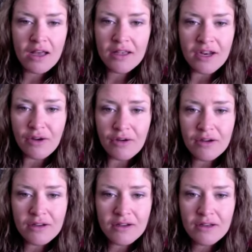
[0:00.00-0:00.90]
you know,
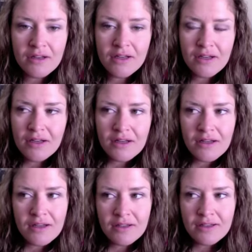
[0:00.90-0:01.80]

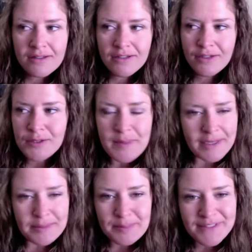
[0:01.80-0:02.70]

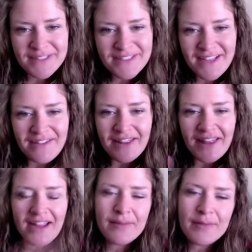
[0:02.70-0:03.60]
goosebumps,
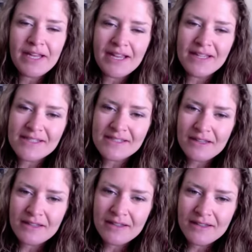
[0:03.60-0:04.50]
everything, because,
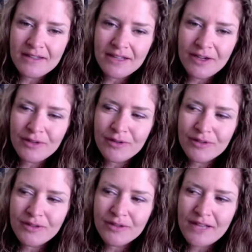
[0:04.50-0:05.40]
you know,
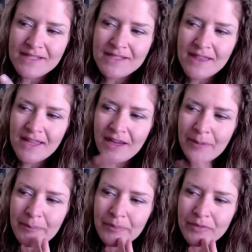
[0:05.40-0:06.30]
that's the
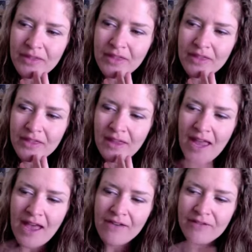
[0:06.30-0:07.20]
thing. I
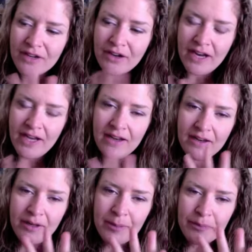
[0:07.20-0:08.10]
have a great
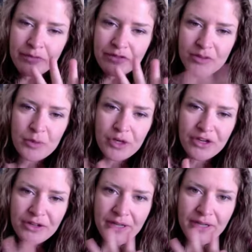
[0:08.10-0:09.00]
support
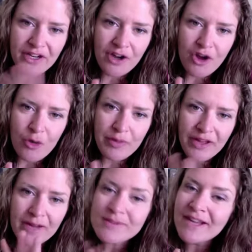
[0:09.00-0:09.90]
crew here at home
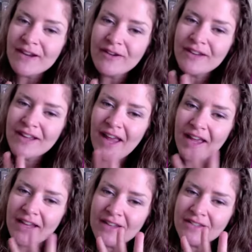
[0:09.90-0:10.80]
that comes out
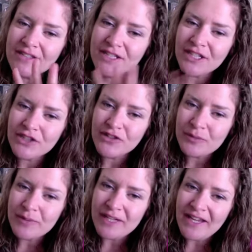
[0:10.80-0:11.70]
and cheers for
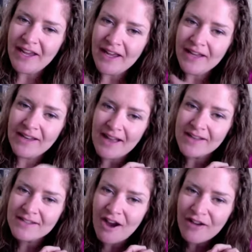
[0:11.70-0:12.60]
me and
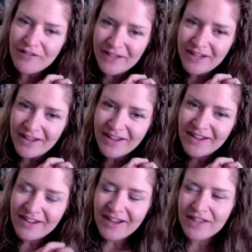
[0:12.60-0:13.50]
has a coffee
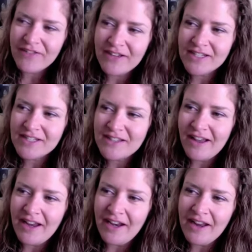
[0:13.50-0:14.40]
at the finish
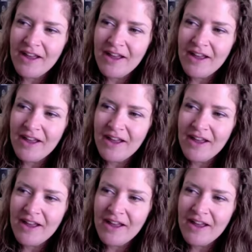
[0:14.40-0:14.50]
line.